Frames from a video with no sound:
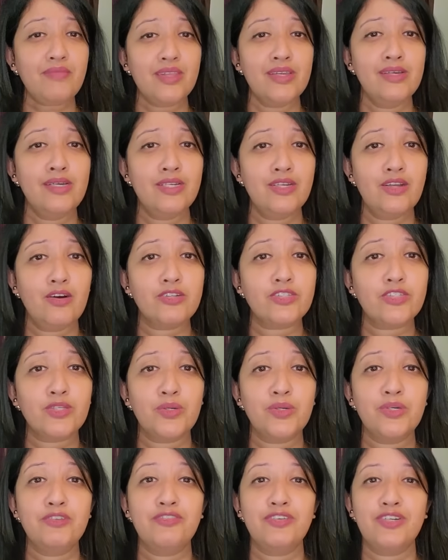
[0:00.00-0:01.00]
And
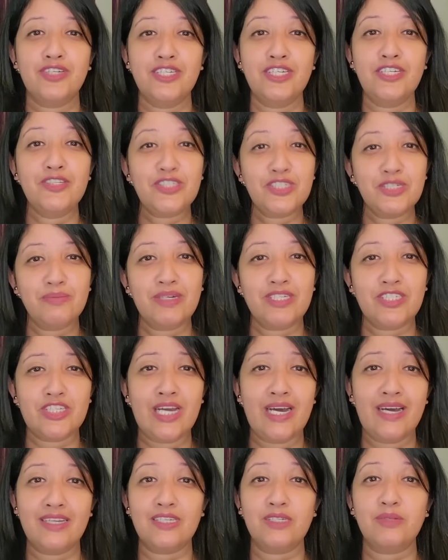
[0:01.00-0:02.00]
also, if you're new to my
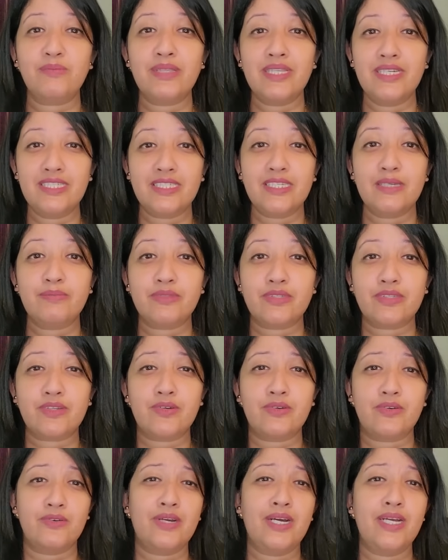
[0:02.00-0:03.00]
channel, please
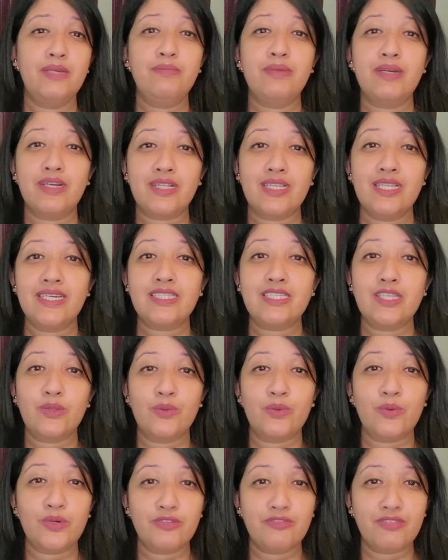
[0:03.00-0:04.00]
subscribe and click the
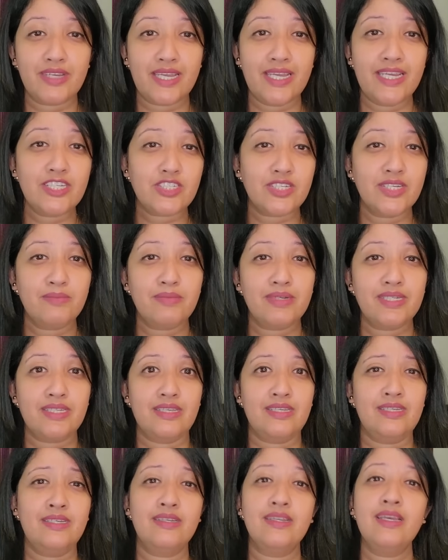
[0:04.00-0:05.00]
notification
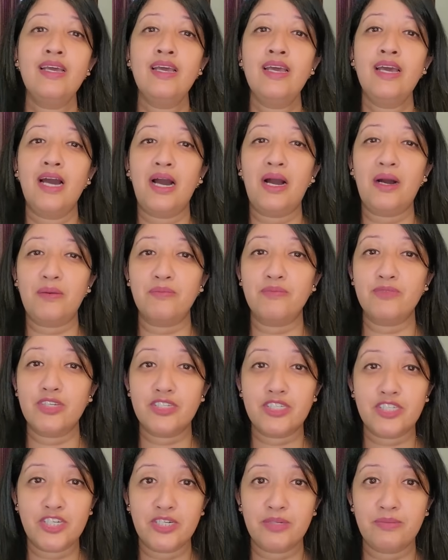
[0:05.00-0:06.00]
button. I'm um,
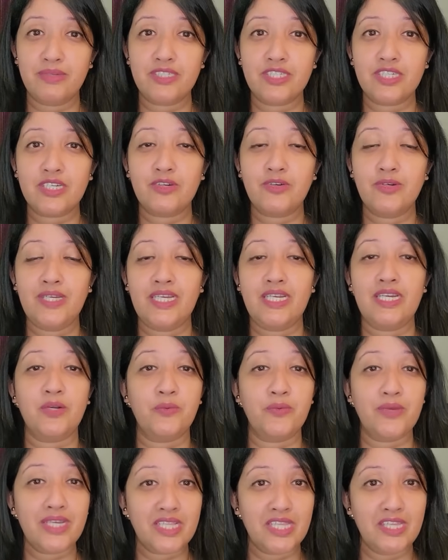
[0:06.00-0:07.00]
determined to creating
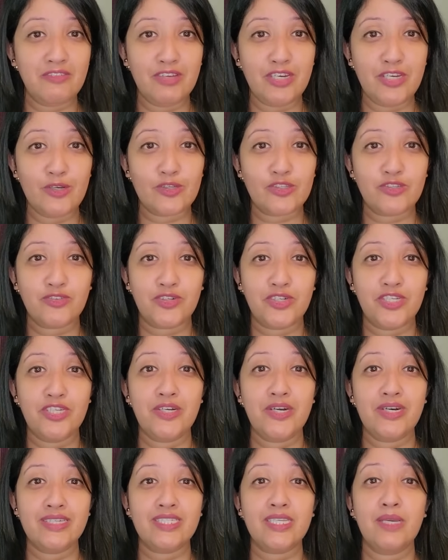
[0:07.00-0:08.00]
weekly videos for you
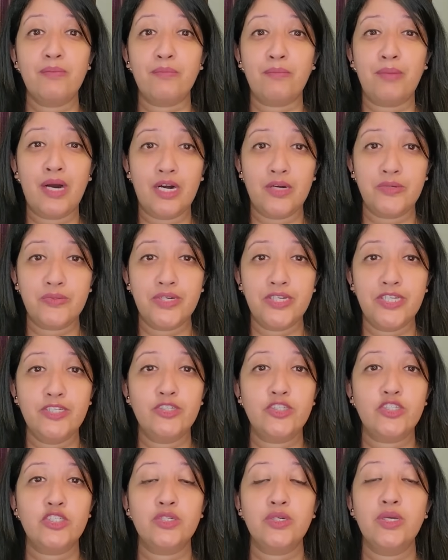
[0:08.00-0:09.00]
guys to empower you
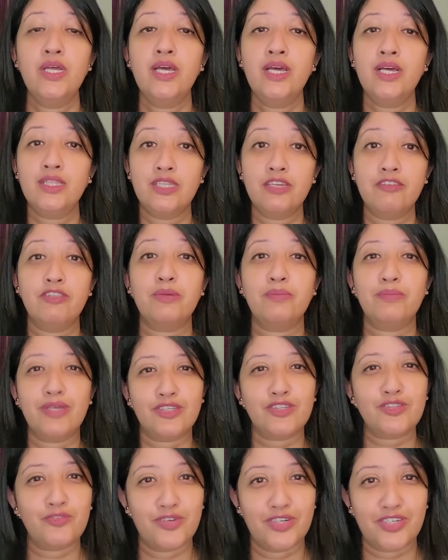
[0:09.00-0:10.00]
to live the
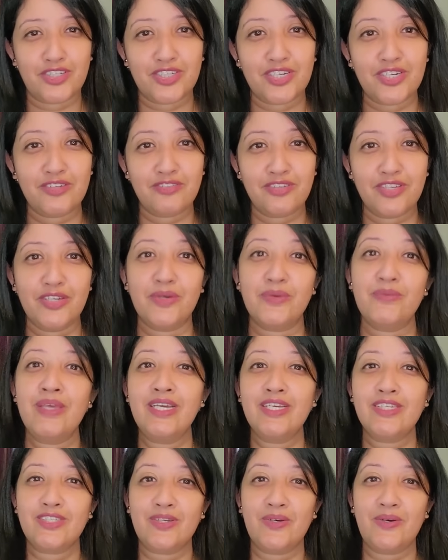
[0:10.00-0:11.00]
best version of you.
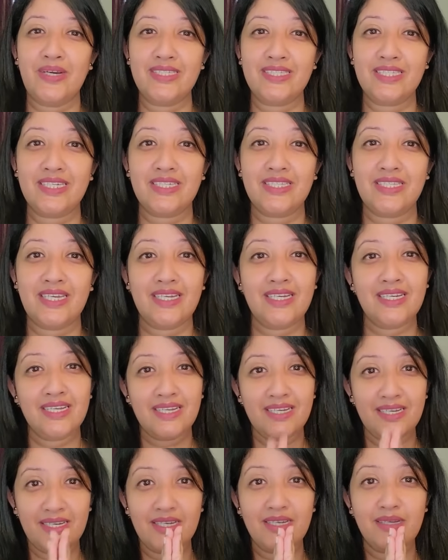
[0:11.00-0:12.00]
So until then,
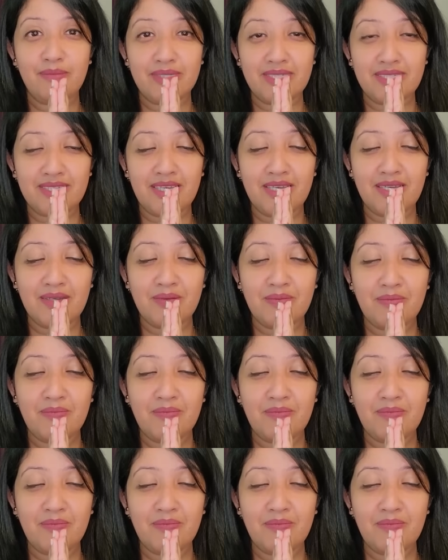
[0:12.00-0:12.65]
namaste.